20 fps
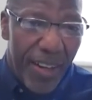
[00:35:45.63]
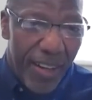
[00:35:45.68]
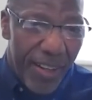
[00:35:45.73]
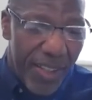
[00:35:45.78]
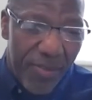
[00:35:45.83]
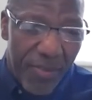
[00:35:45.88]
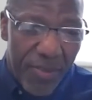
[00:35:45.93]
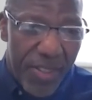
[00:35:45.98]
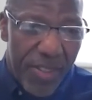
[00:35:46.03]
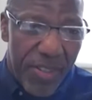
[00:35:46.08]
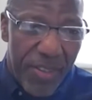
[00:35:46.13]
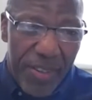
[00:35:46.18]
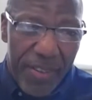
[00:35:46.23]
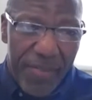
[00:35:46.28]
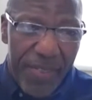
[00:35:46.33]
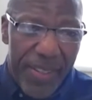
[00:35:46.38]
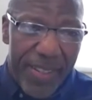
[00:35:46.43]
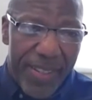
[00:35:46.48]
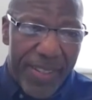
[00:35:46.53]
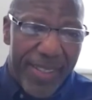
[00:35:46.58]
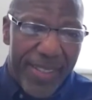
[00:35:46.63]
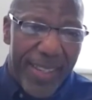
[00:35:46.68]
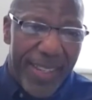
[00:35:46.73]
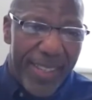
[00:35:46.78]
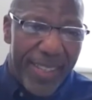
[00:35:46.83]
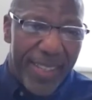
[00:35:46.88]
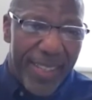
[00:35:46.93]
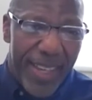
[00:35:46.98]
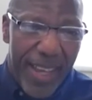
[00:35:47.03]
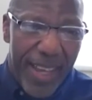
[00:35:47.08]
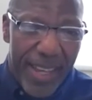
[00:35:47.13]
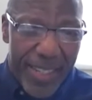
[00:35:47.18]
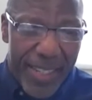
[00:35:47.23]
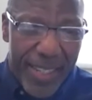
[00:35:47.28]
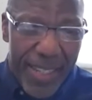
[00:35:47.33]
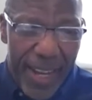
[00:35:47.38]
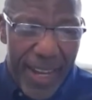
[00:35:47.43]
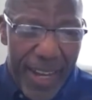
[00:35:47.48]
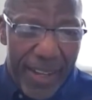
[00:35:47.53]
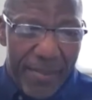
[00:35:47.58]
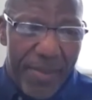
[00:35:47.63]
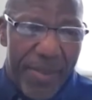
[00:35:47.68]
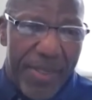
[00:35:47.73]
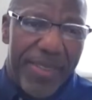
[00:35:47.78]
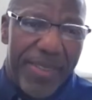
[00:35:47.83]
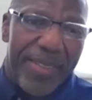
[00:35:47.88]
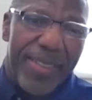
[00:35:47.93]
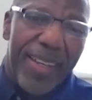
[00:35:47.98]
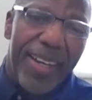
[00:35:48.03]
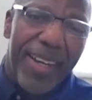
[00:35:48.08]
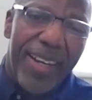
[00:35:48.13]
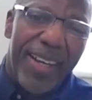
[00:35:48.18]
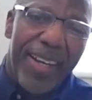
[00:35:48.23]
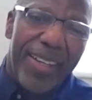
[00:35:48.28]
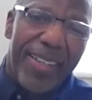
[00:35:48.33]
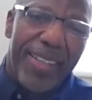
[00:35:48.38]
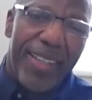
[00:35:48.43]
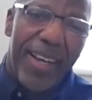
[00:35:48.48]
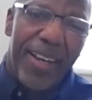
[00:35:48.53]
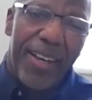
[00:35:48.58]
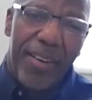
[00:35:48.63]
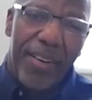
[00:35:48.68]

calls for service and, and stops, uh,